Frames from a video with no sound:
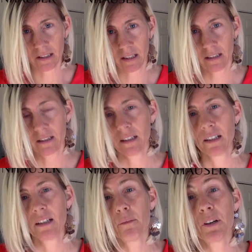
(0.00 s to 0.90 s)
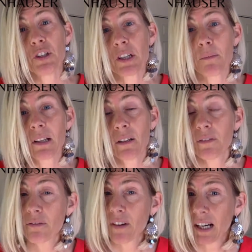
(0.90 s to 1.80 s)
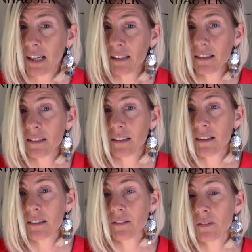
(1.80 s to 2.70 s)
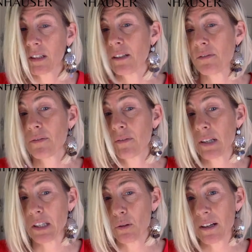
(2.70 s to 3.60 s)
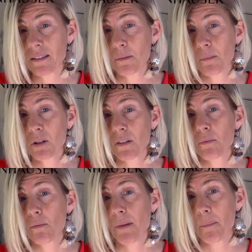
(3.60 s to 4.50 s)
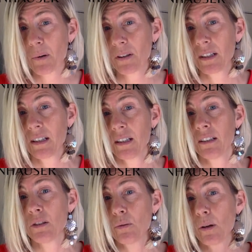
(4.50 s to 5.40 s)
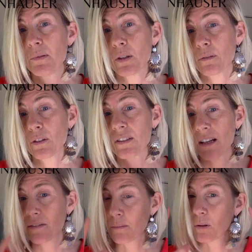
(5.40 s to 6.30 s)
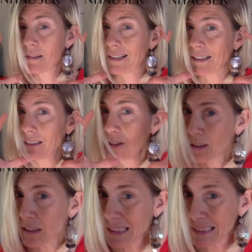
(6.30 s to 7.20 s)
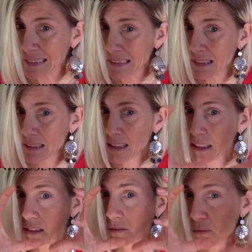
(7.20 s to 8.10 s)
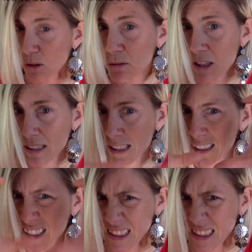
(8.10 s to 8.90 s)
And when you're in the middle of a fight, if you as a woman just remember to observe yourself, and most likely you're like this, forward and like,